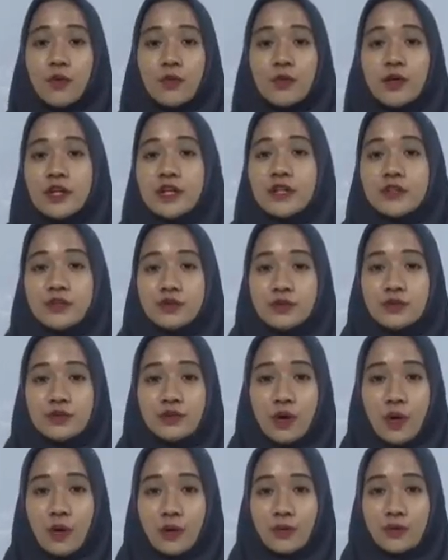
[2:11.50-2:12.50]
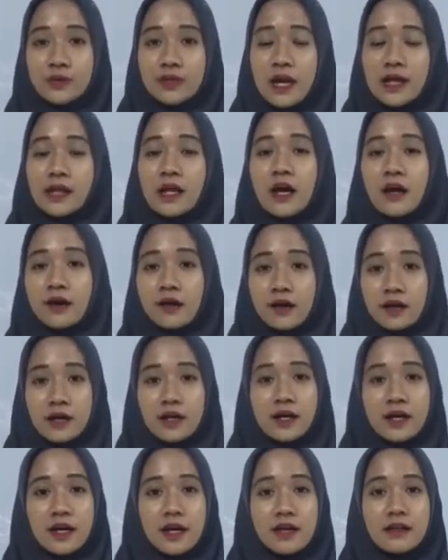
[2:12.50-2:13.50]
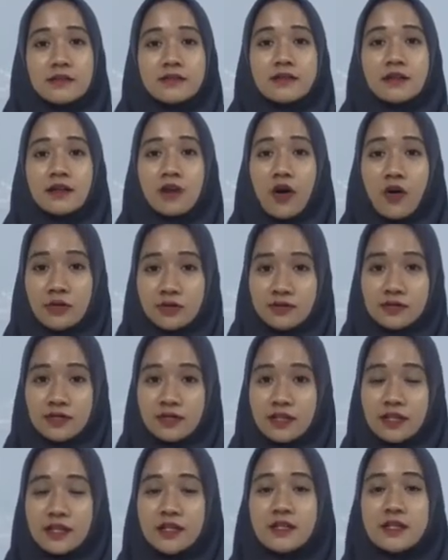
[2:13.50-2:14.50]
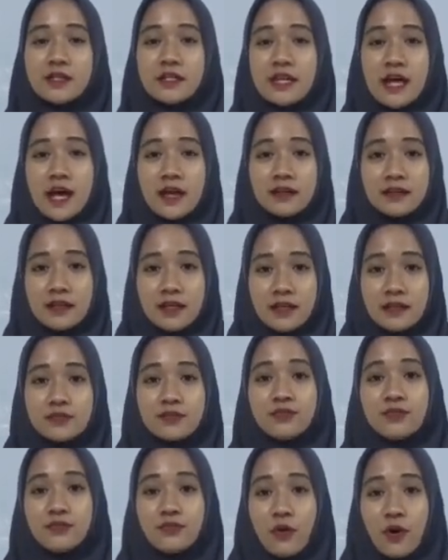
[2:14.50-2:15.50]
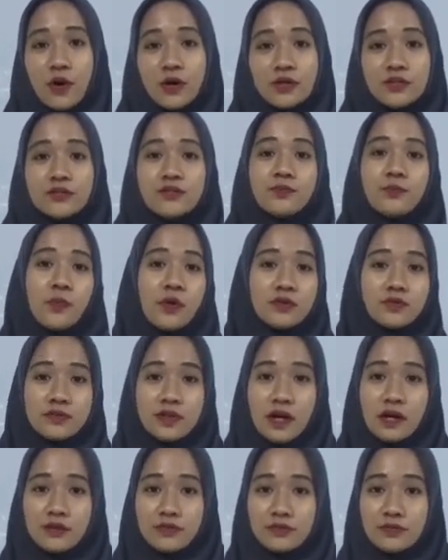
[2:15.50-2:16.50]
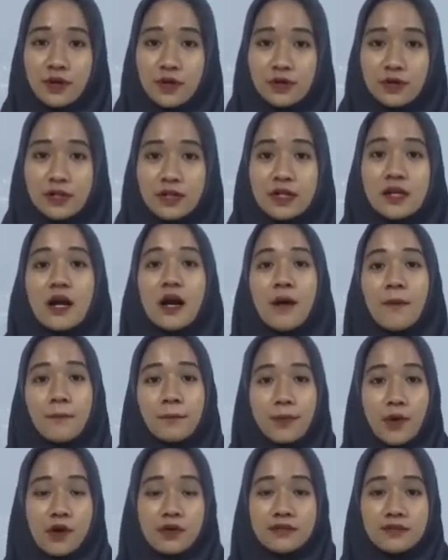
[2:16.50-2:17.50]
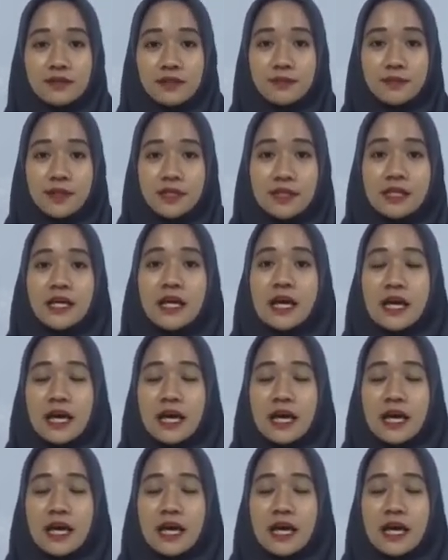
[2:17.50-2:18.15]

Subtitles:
We need to know that R is a consonant that is voiced post-alveolar proximant